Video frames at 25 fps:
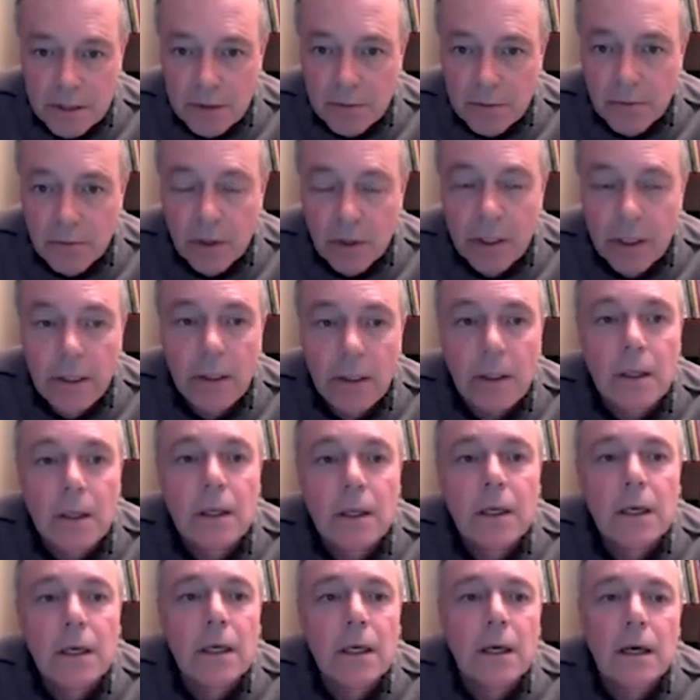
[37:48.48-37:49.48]
breeder
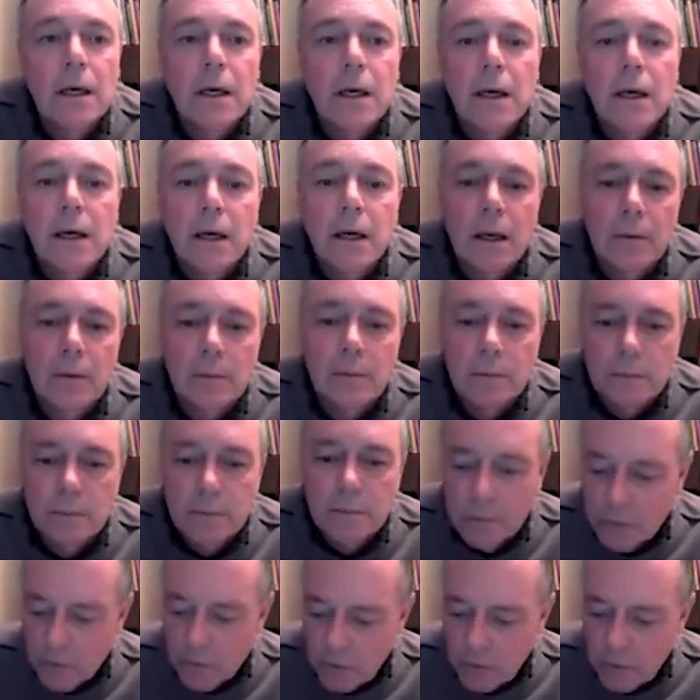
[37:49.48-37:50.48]

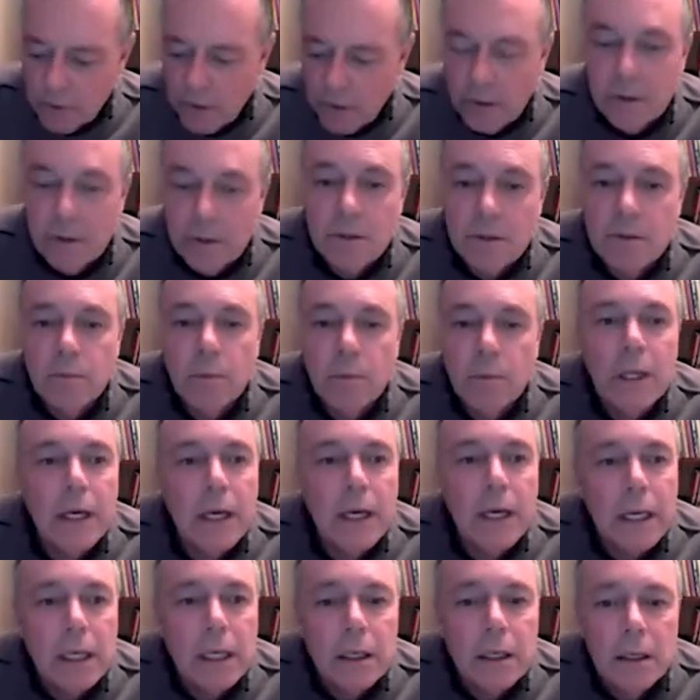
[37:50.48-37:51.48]
with their
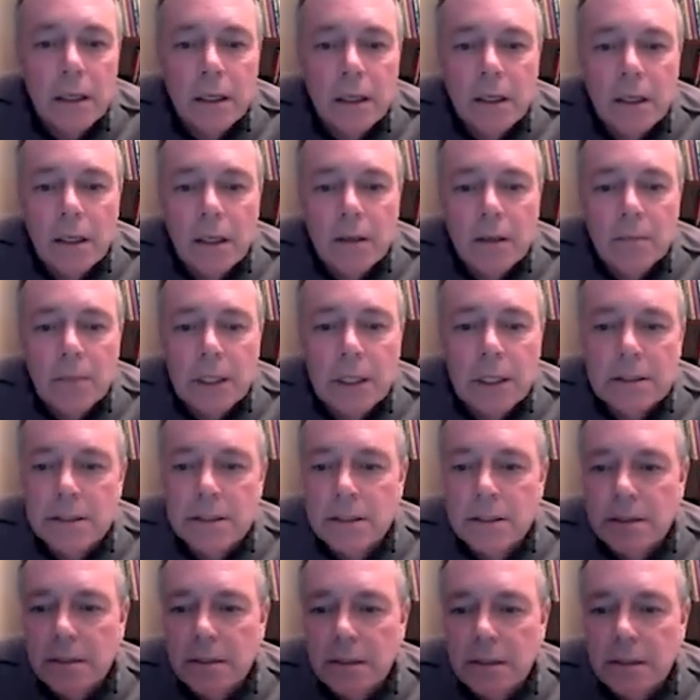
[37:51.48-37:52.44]
display. But